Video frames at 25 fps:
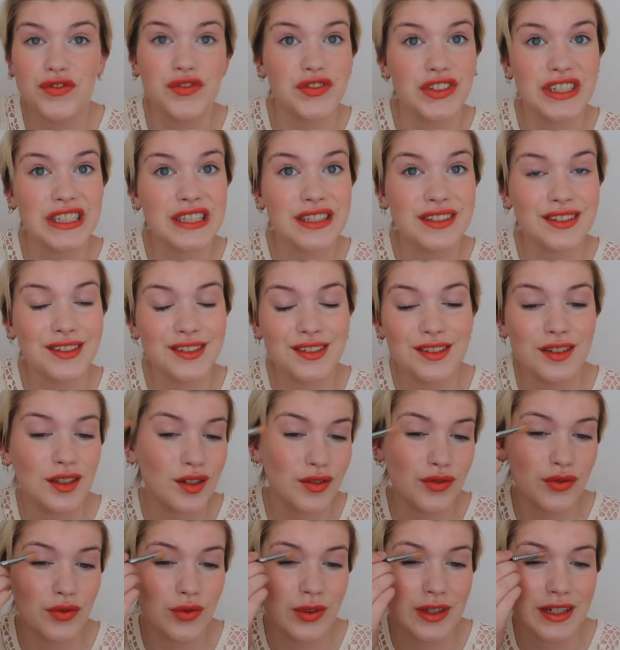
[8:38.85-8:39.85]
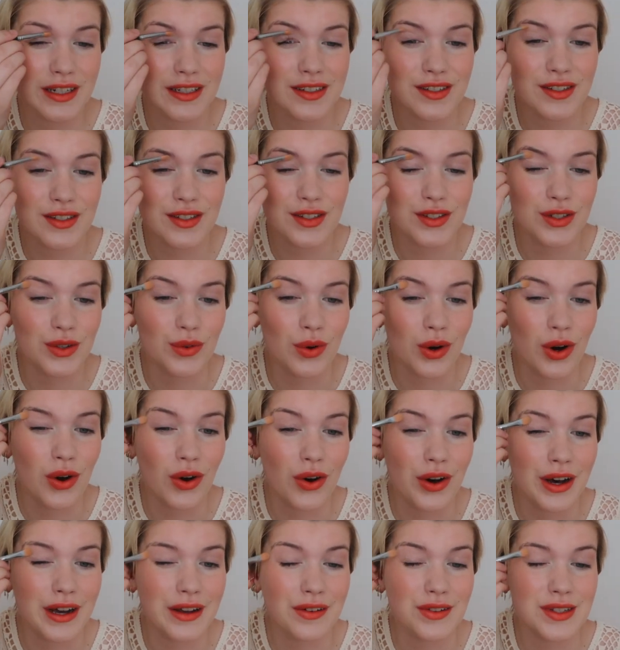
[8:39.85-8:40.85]
fun stuff when it's so
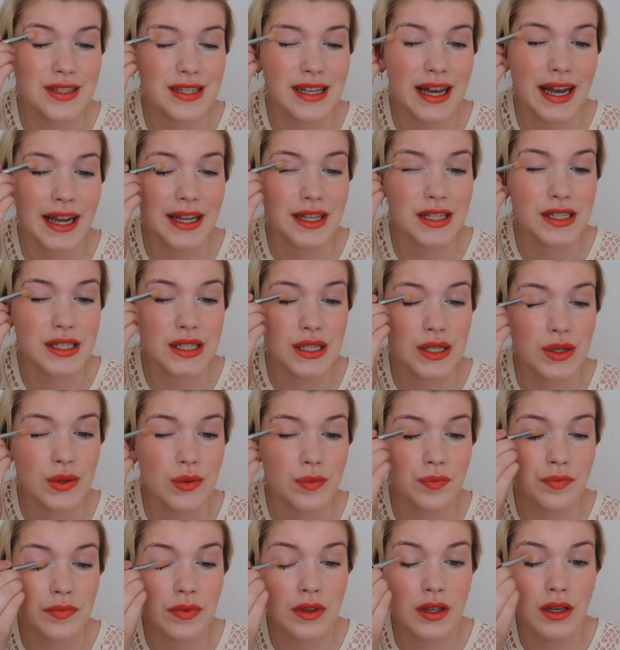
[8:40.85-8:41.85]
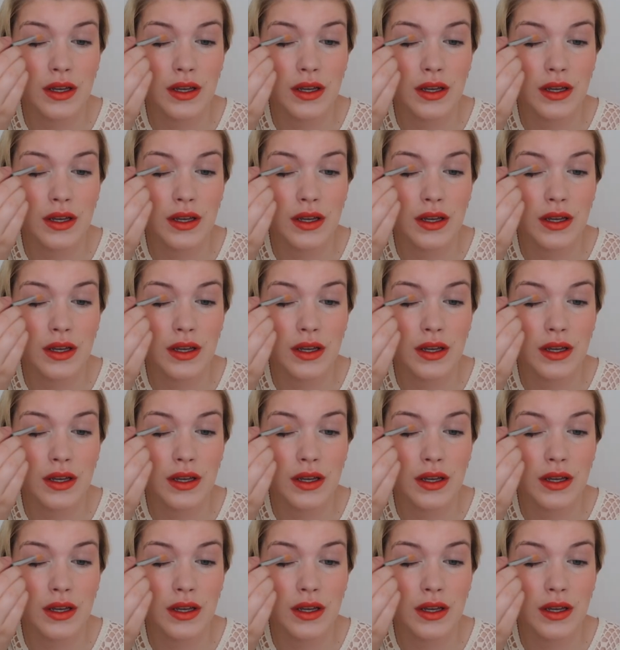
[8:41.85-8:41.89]
hot outside, so